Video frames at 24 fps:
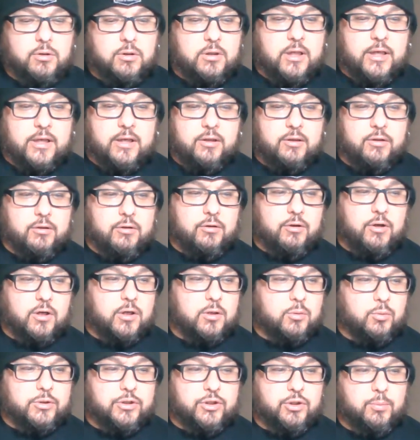Like the
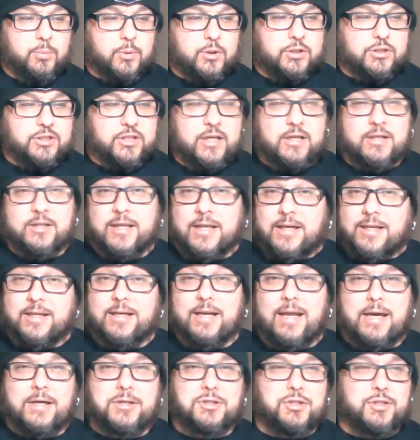daughter was super excited. They
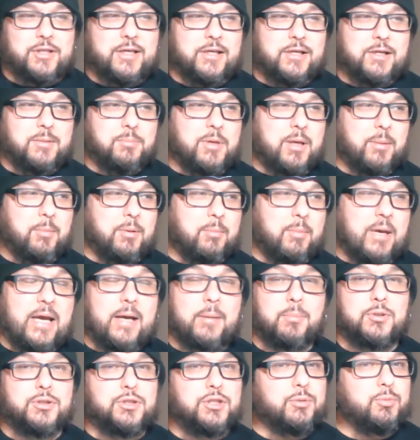didn't actually end up coming
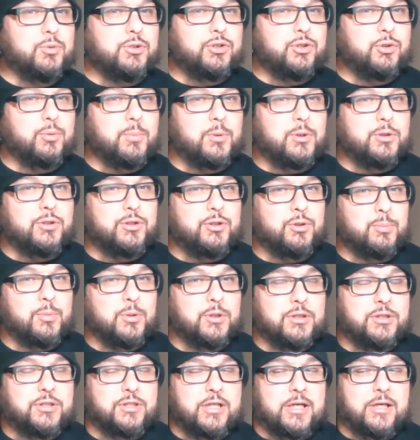back, but she was super,
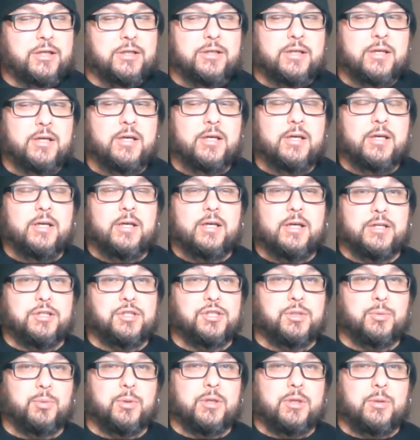super excited. And
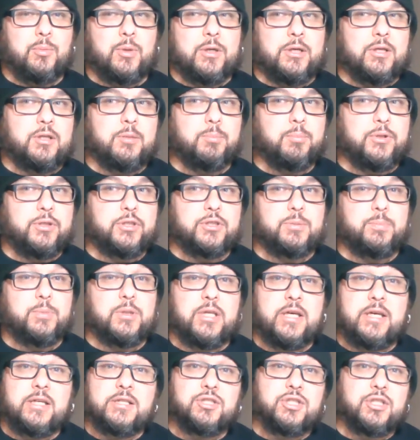she really wanted the books,
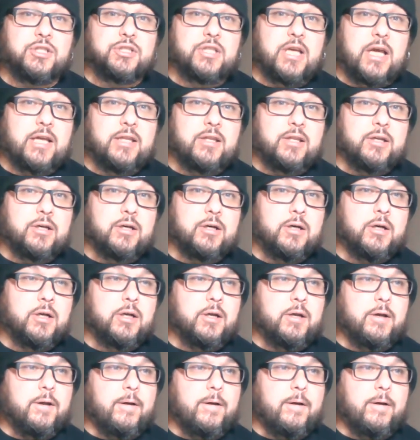but they had just gotten there.